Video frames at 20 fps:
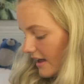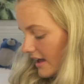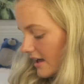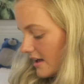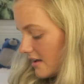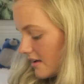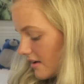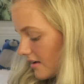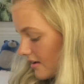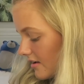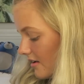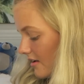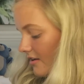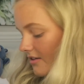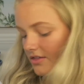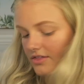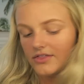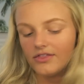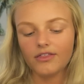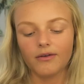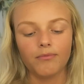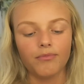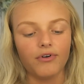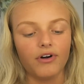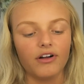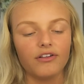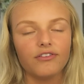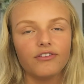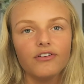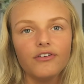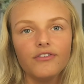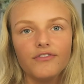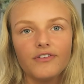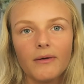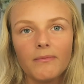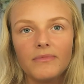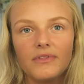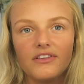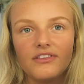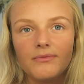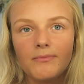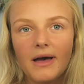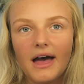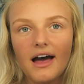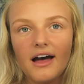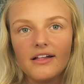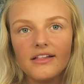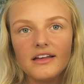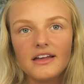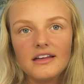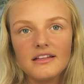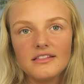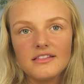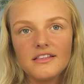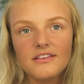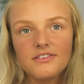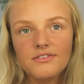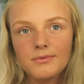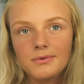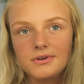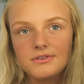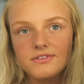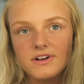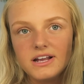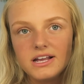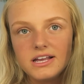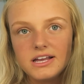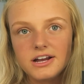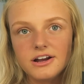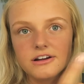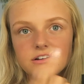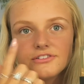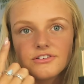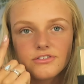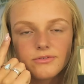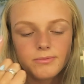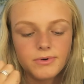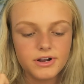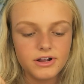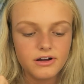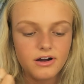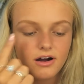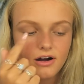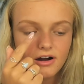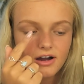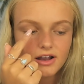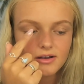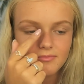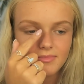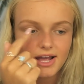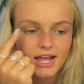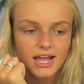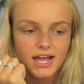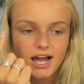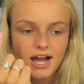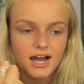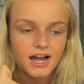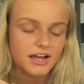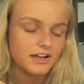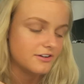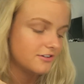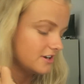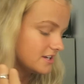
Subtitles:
take the bronzer from this palette, this one right here, and just put it on my eye